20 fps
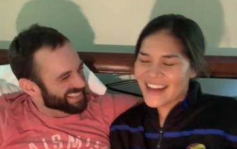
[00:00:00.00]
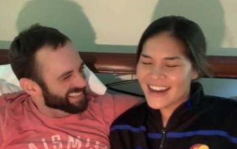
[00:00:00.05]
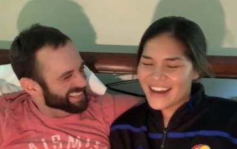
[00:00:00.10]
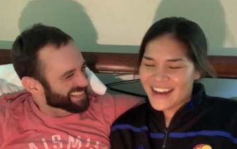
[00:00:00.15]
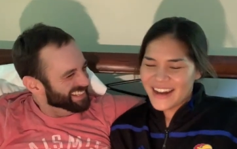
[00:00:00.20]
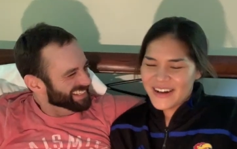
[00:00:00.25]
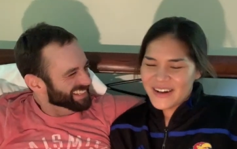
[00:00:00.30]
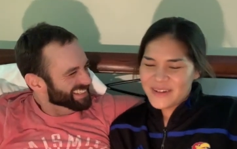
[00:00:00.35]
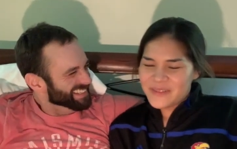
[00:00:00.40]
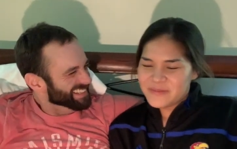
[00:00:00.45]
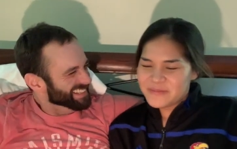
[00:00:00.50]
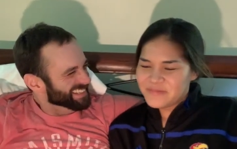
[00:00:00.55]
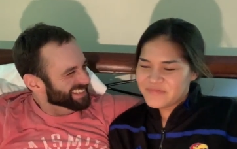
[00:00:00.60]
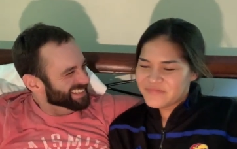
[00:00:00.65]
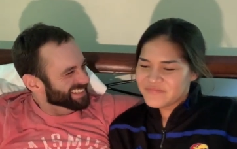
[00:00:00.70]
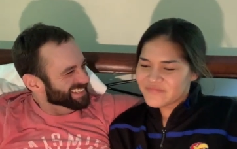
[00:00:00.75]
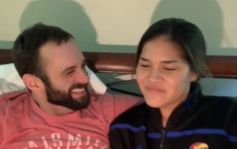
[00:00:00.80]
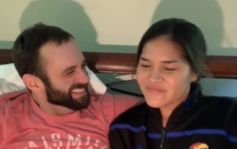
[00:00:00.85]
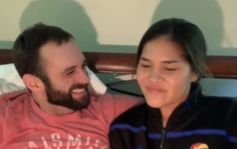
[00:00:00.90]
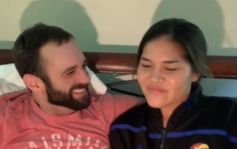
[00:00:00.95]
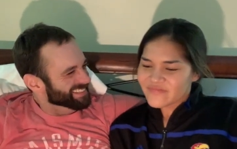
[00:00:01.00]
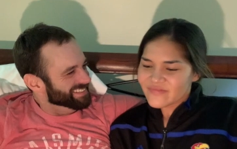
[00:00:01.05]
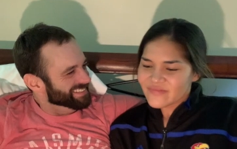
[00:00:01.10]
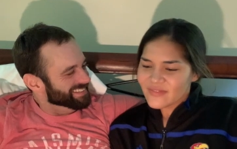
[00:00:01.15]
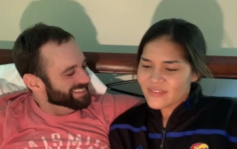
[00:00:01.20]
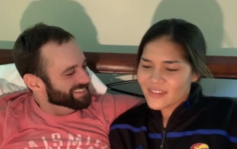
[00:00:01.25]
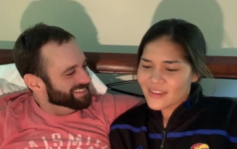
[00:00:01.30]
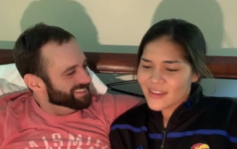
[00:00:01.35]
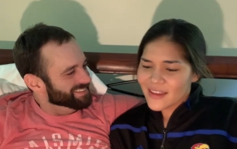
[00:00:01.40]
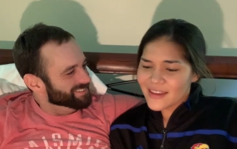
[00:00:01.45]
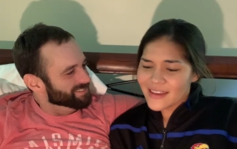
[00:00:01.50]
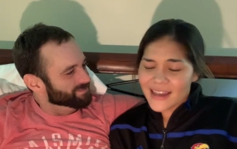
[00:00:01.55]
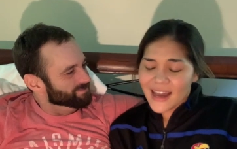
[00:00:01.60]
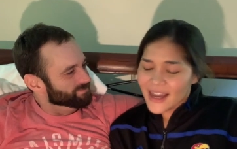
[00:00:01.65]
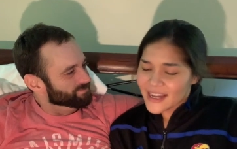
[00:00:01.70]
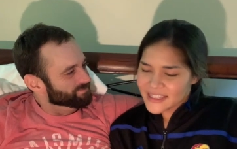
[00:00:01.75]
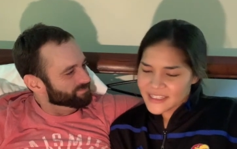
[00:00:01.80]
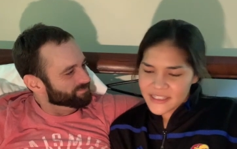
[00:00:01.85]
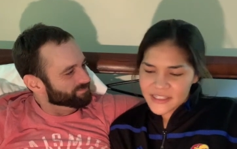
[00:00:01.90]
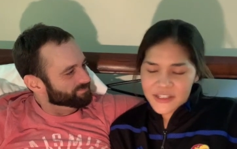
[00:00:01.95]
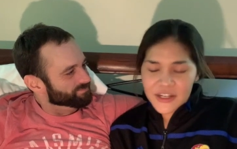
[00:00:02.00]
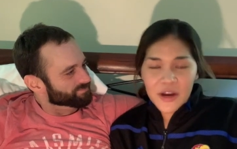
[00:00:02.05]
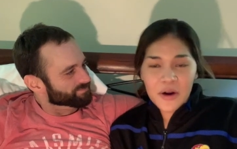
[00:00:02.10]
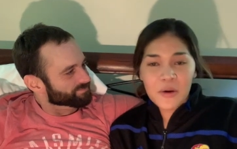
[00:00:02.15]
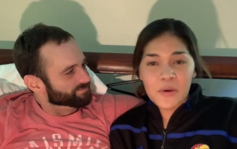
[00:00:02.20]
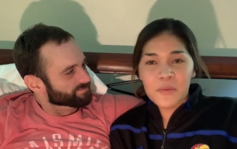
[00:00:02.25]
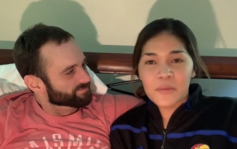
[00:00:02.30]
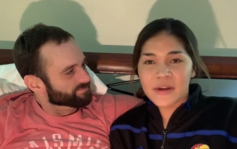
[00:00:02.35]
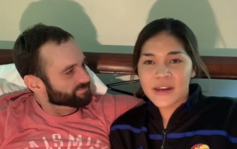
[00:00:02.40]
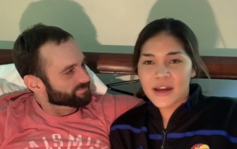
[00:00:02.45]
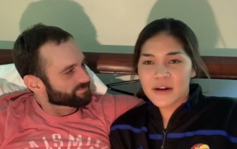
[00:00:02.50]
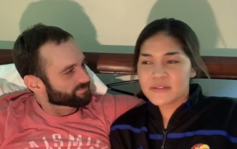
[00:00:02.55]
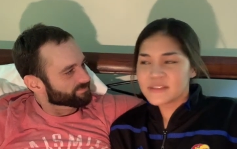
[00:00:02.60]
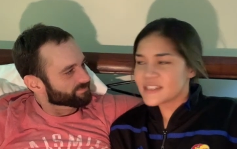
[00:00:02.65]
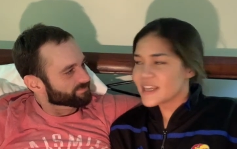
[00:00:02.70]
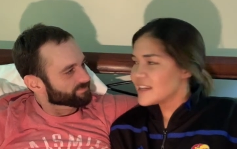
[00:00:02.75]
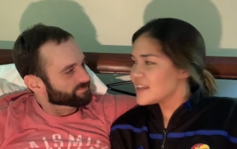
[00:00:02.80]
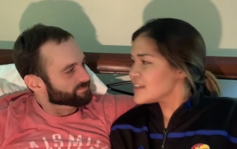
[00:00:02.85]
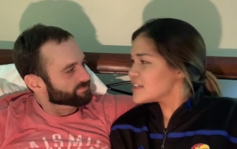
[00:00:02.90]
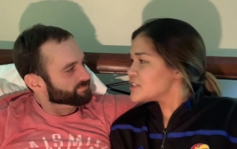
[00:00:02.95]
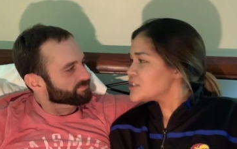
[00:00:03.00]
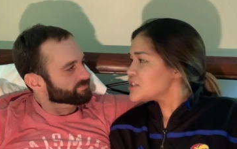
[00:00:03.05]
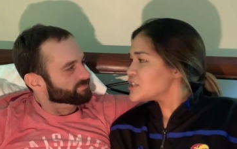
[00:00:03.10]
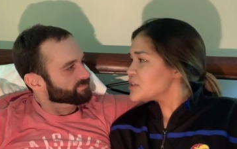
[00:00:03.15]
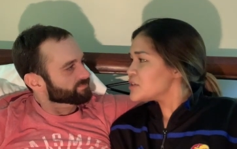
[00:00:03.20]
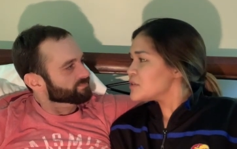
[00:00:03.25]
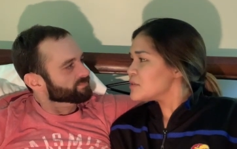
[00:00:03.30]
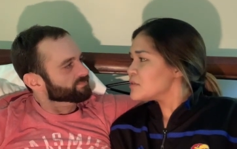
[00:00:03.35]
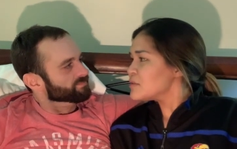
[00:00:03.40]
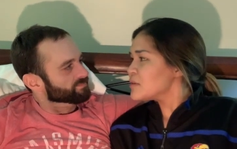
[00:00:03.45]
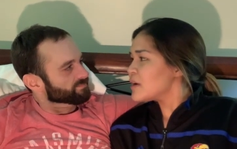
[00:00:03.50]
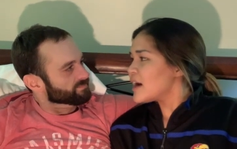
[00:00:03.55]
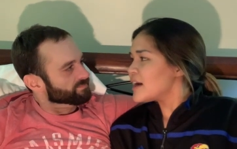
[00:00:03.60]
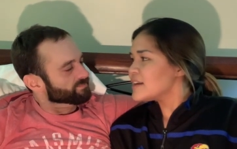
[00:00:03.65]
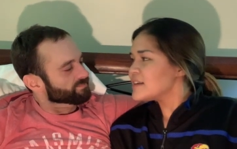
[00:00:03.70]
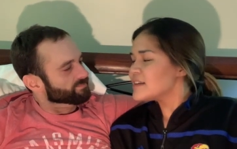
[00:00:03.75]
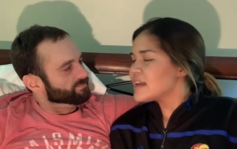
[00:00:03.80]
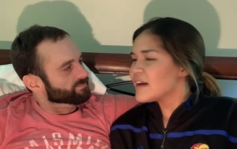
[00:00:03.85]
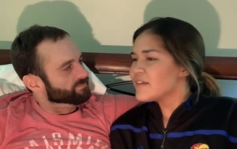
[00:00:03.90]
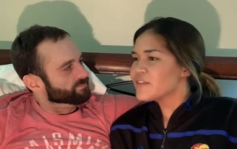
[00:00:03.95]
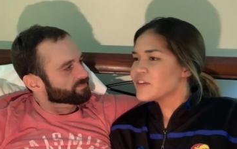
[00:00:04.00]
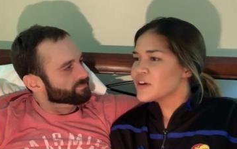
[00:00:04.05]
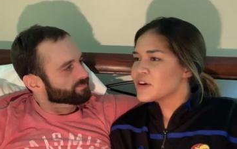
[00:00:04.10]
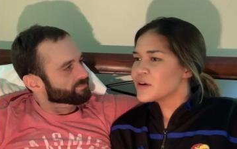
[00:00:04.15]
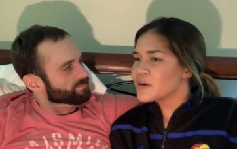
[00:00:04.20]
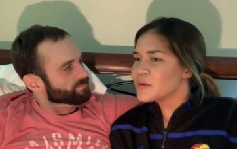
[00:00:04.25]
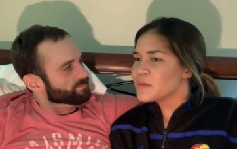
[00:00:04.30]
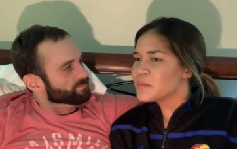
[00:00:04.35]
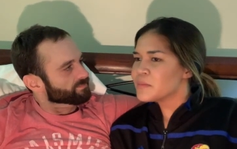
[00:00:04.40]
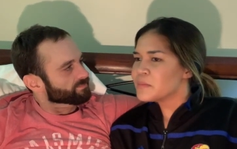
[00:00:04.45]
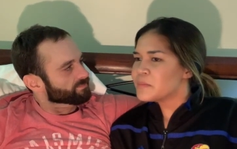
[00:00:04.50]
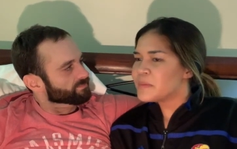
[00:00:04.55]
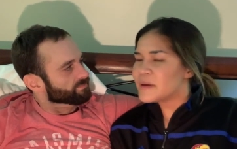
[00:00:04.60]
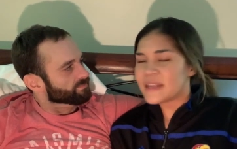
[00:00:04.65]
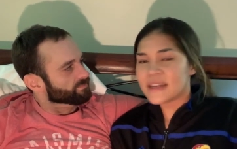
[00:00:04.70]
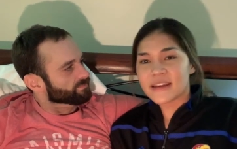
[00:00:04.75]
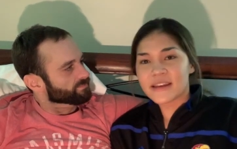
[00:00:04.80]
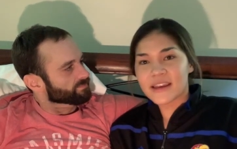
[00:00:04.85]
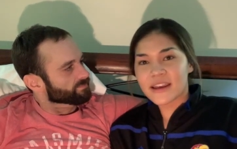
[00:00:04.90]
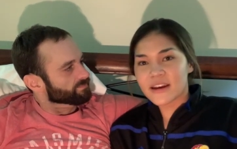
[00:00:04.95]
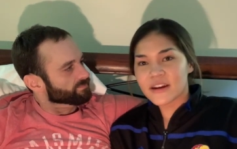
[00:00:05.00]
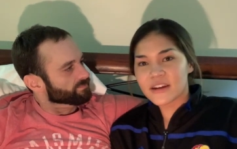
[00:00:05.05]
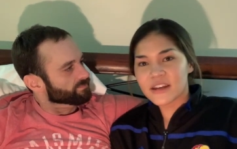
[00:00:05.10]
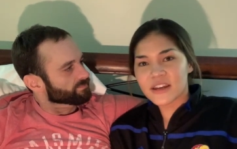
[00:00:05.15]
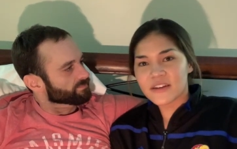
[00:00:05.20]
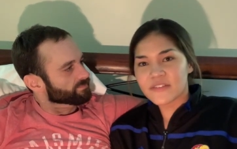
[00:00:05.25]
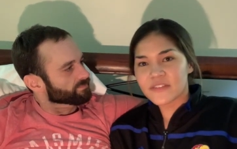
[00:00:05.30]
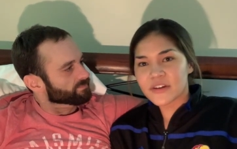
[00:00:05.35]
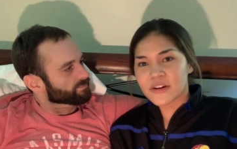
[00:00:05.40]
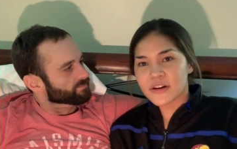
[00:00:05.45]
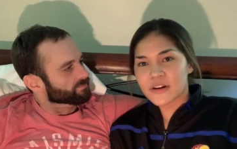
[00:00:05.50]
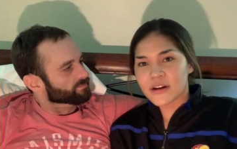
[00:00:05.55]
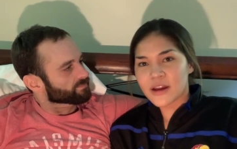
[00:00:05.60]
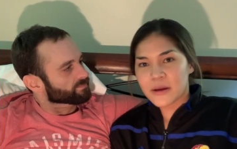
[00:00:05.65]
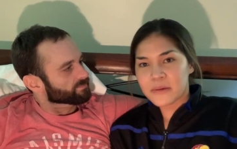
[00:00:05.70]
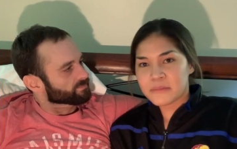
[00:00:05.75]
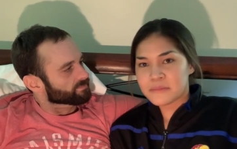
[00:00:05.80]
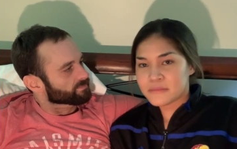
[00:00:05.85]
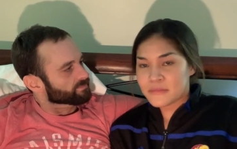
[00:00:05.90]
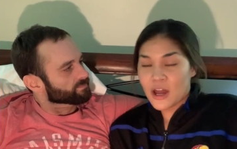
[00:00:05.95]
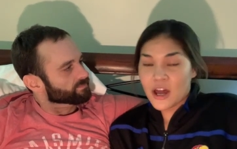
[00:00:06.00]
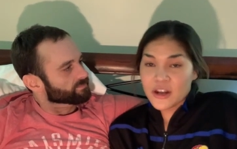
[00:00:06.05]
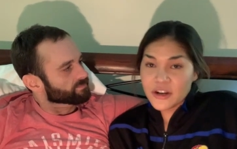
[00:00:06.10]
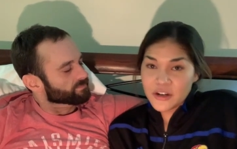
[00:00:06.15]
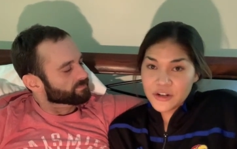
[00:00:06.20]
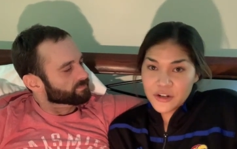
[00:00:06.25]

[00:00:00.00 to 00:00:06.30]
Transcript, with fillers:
Speaker 1: um, yeah, I didn't know what I was getting into. I've never been a caregiver. I'm not a